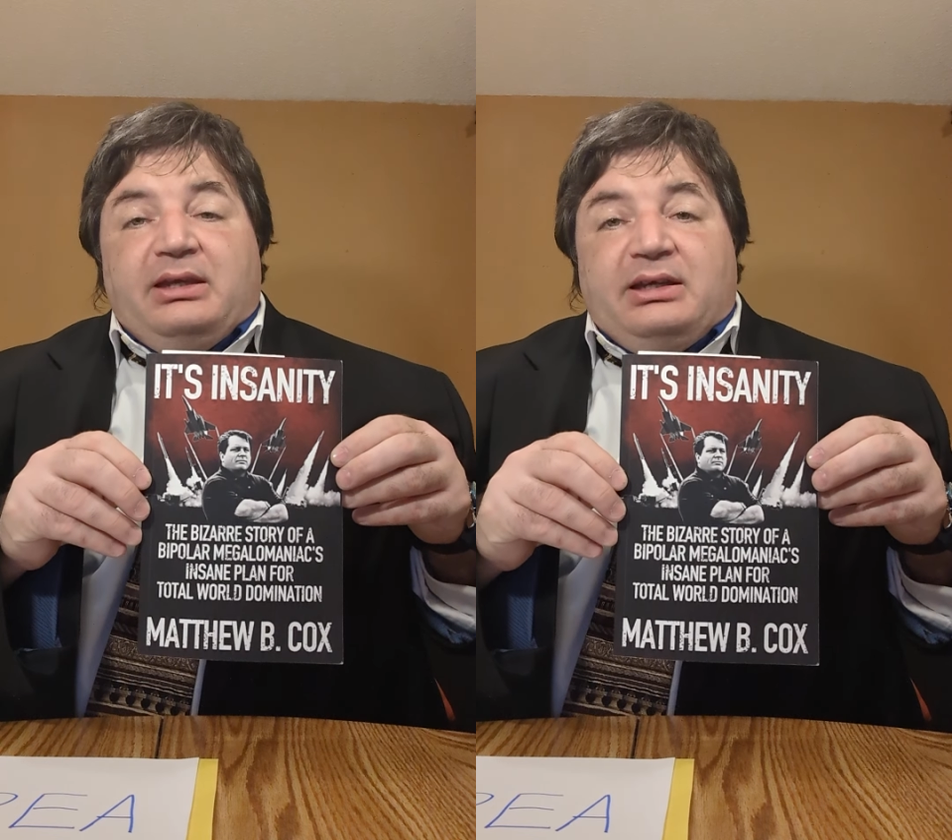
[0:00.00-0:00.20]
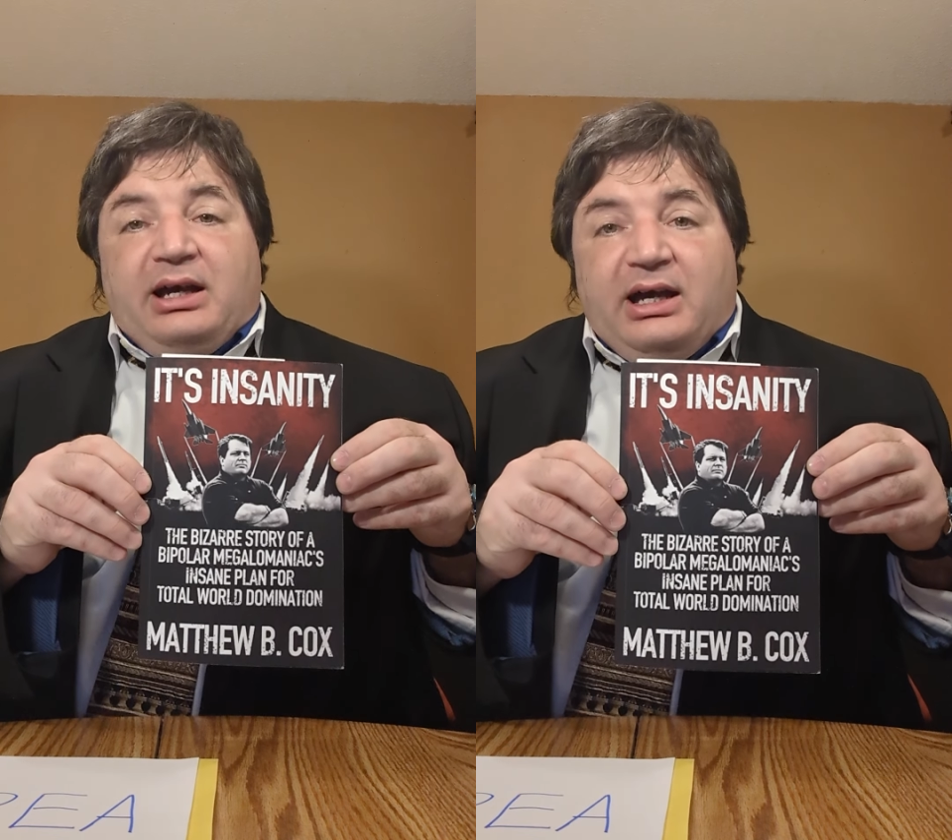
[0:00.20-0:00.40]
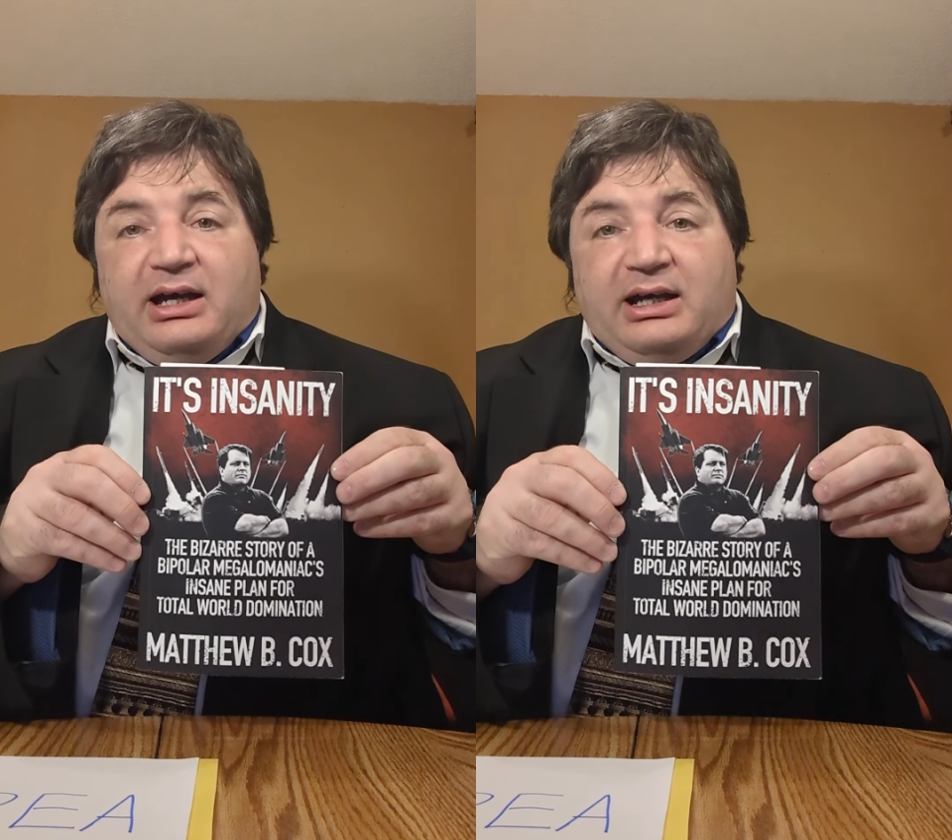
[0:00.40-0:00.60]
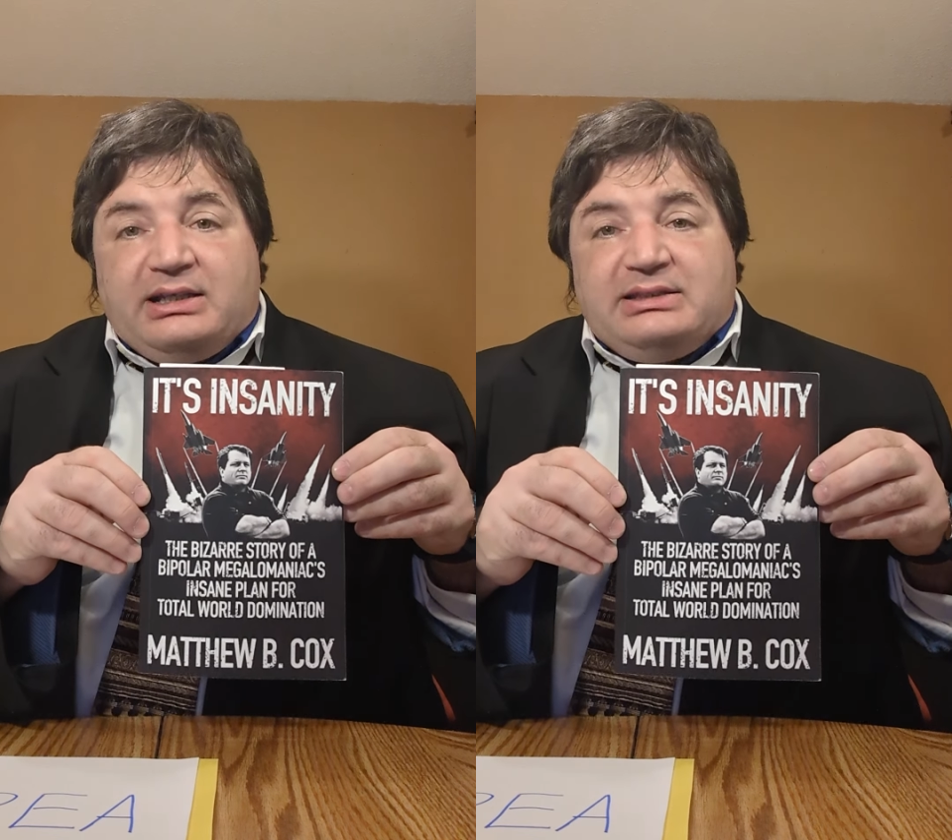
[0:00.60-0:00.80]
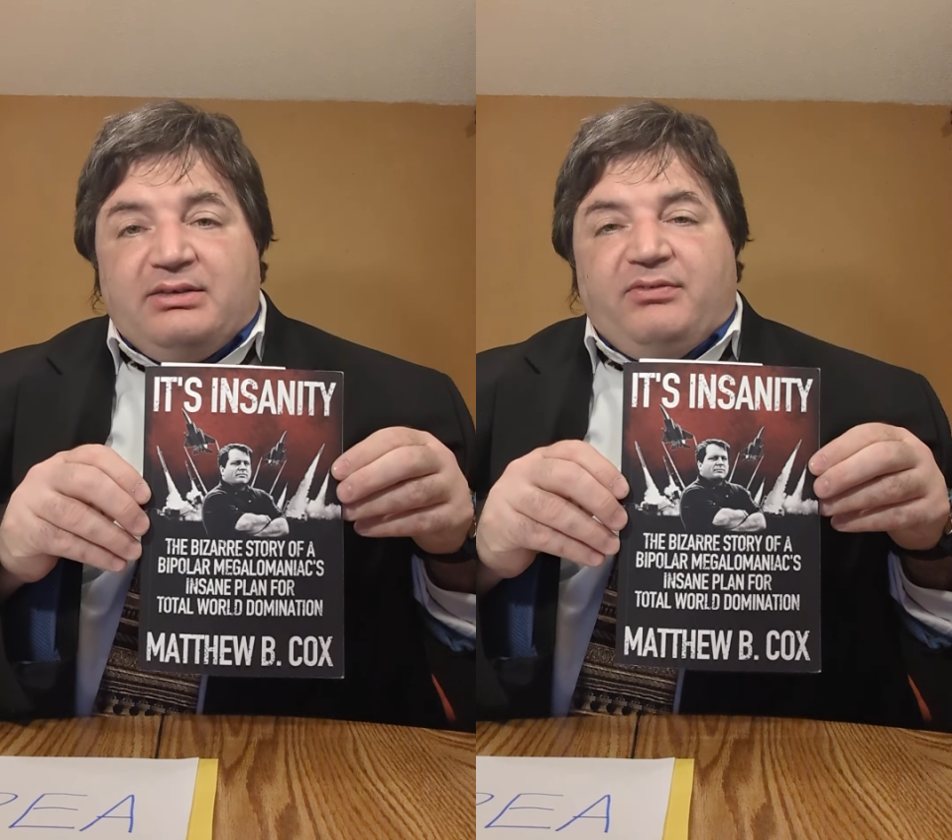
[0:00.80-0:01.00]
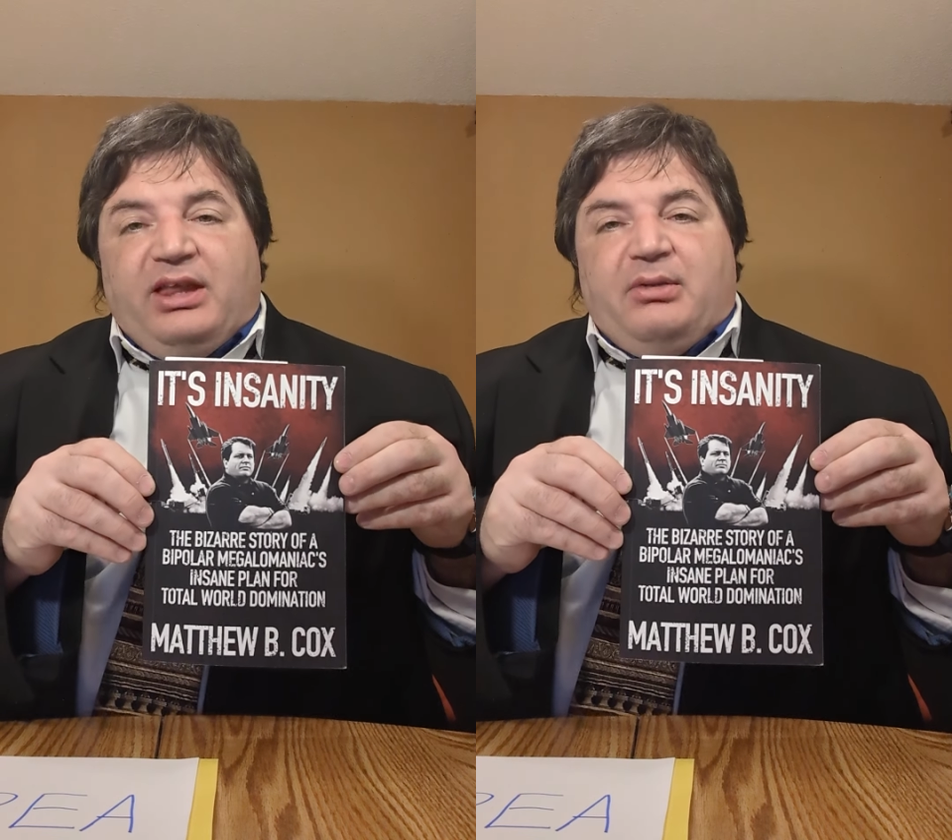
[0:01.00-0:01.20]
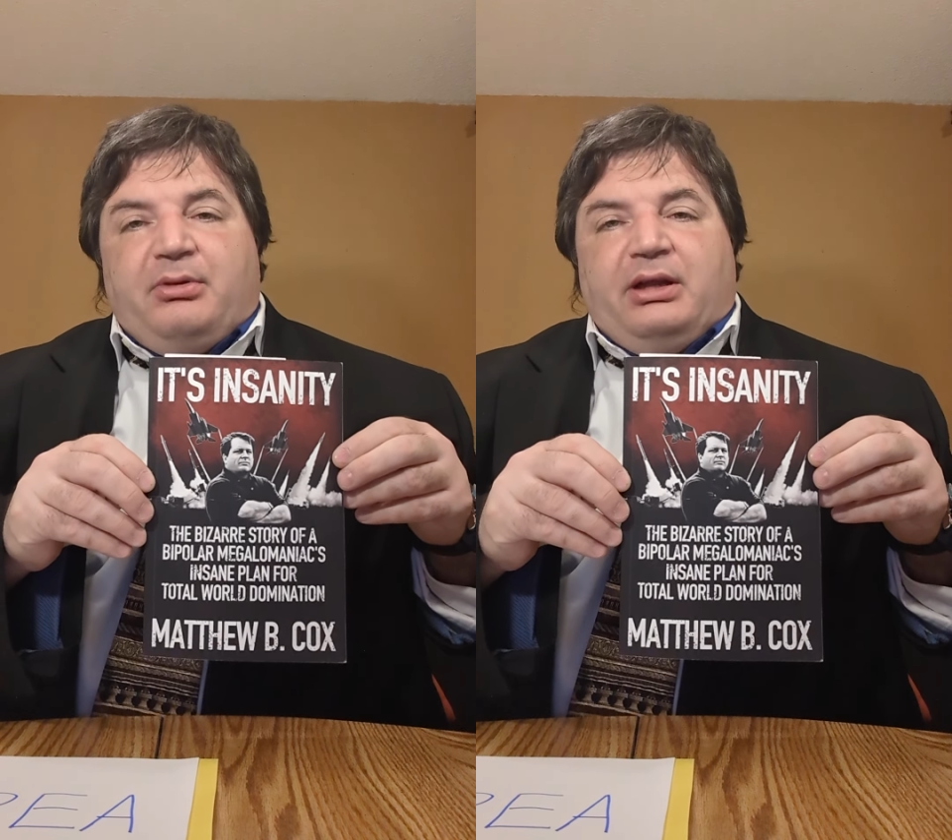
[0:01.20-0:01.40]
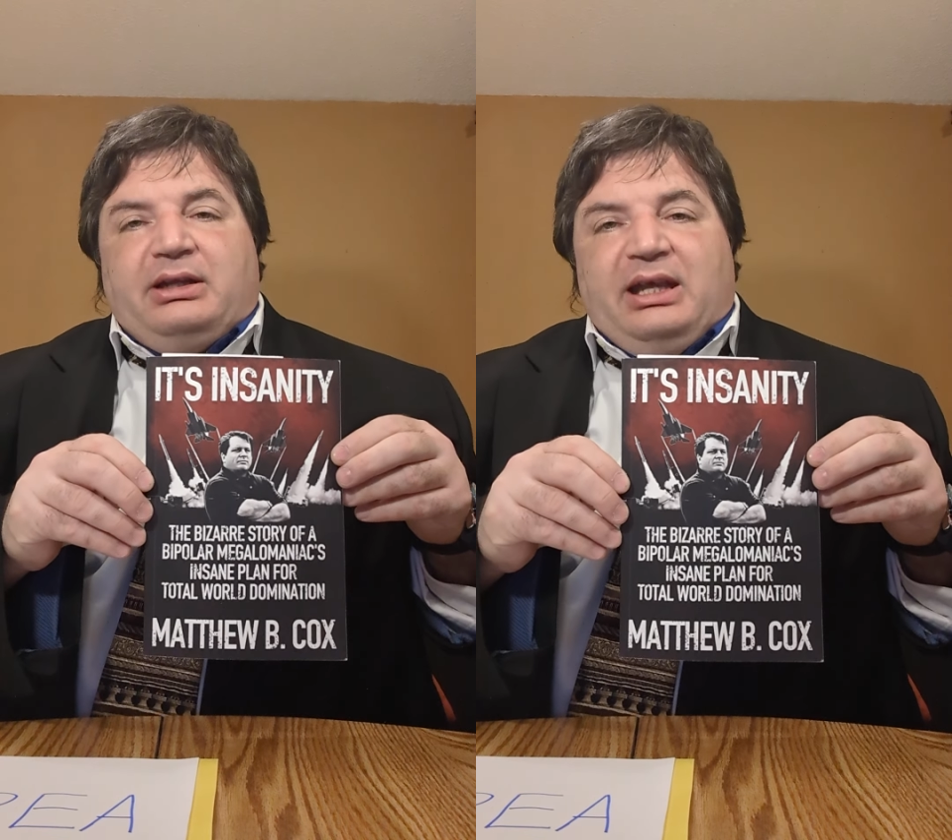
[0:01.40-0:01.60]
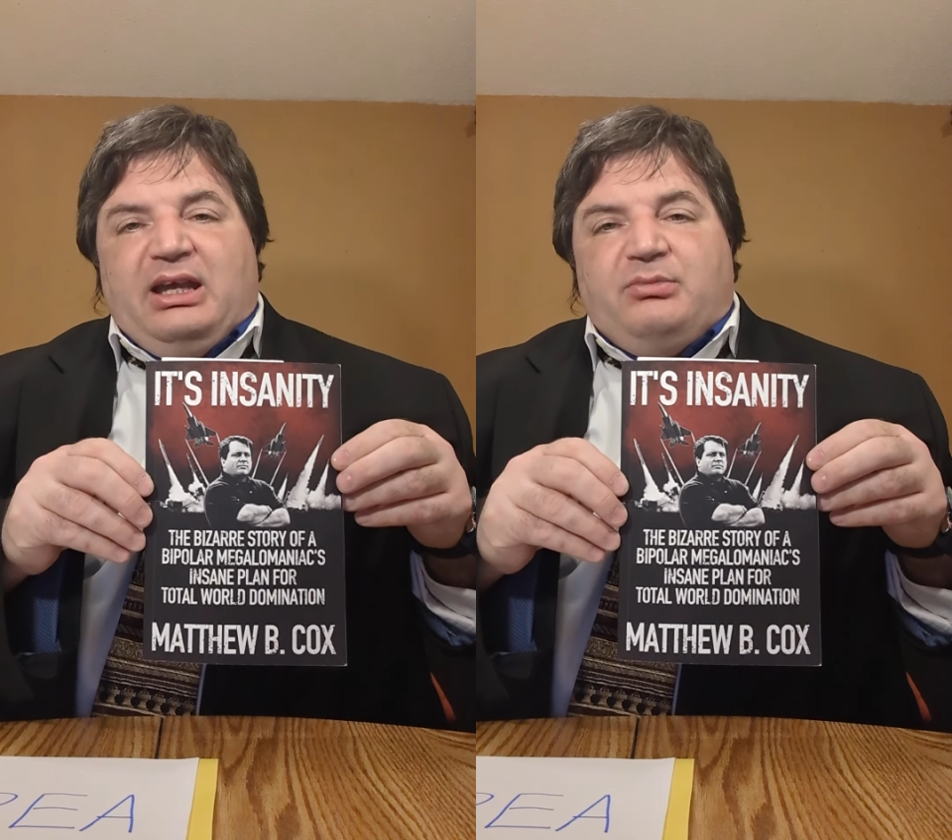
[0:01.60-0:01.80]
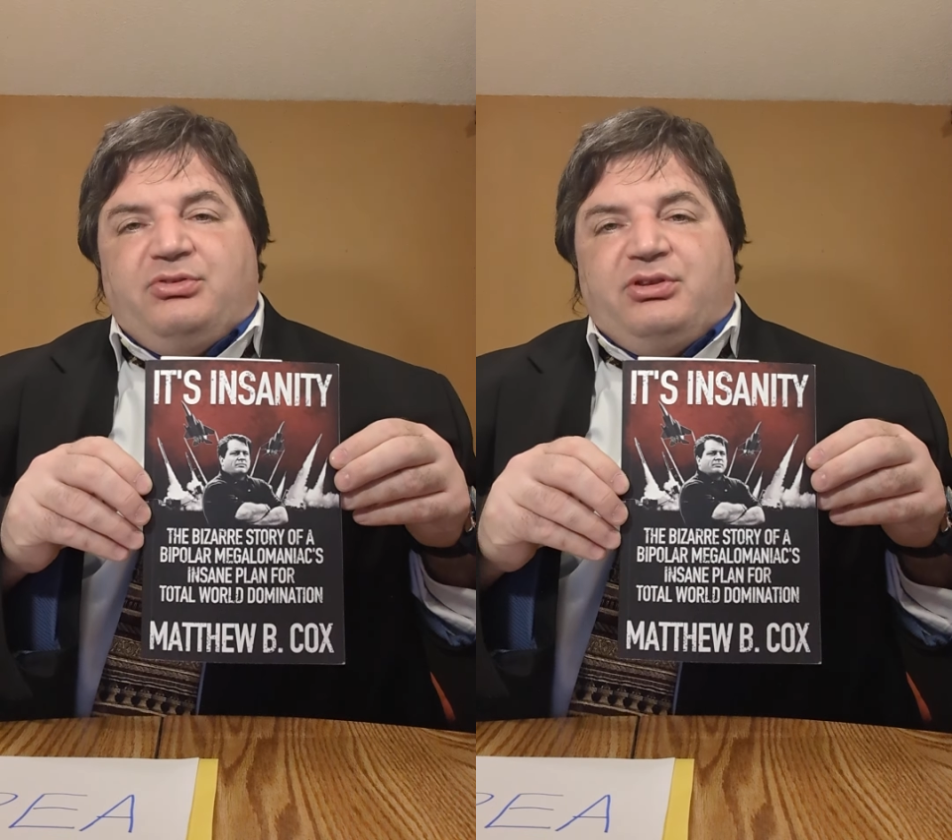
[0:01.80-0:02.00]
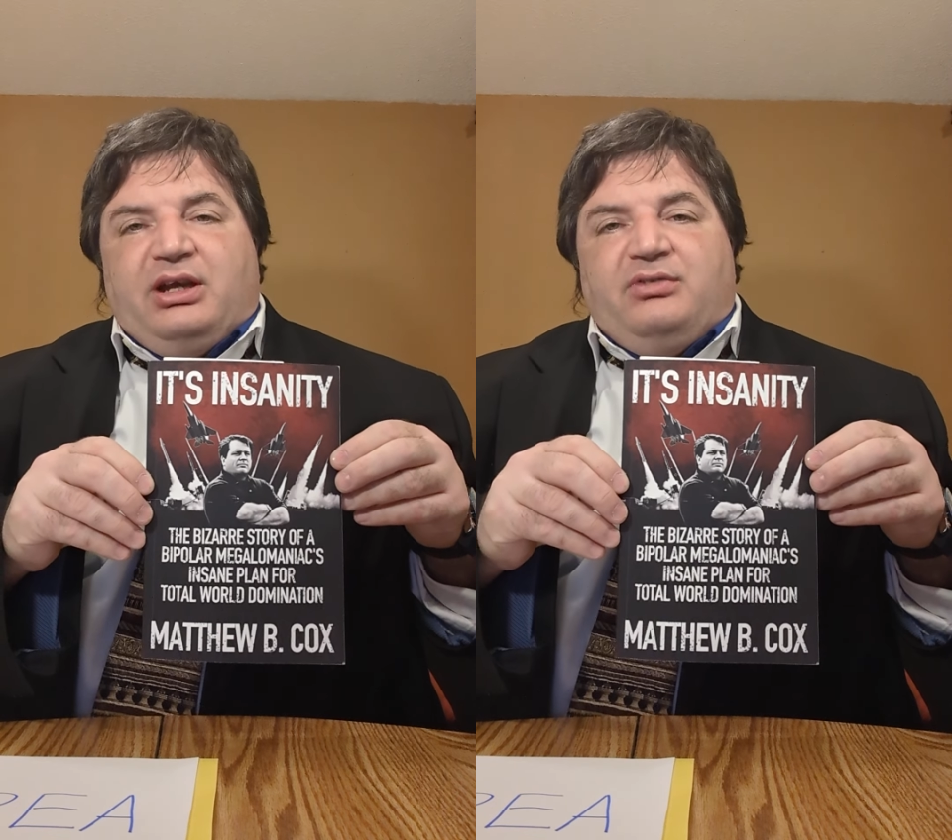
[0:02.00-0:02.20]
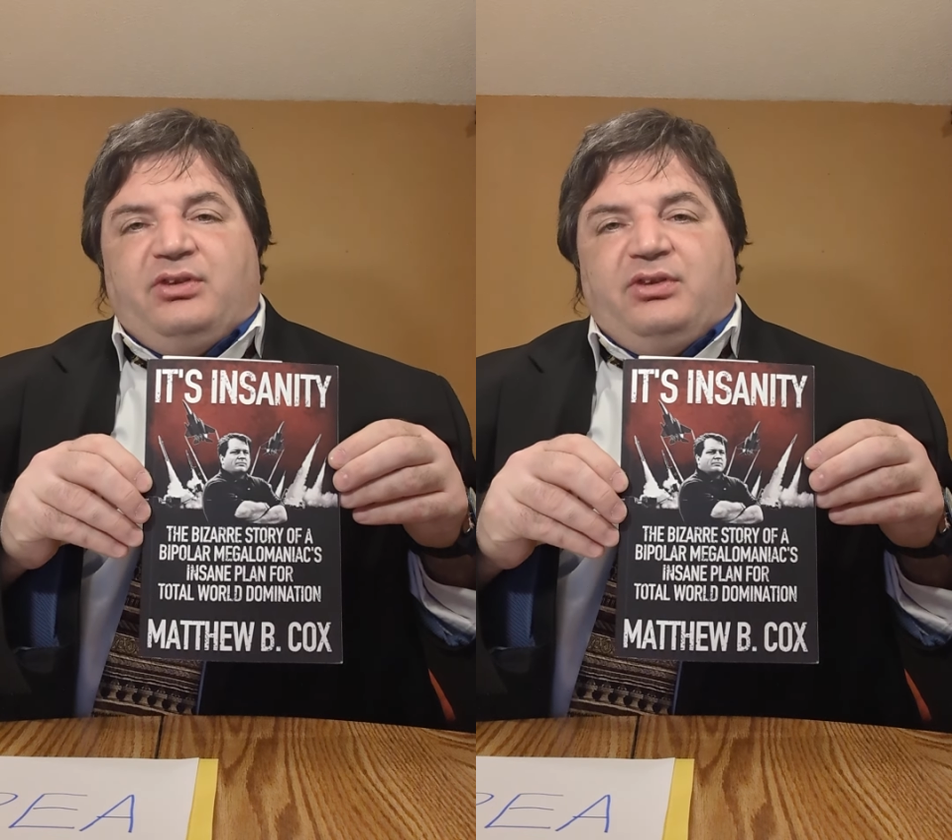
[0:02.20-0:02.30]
Cox, available on Amazon,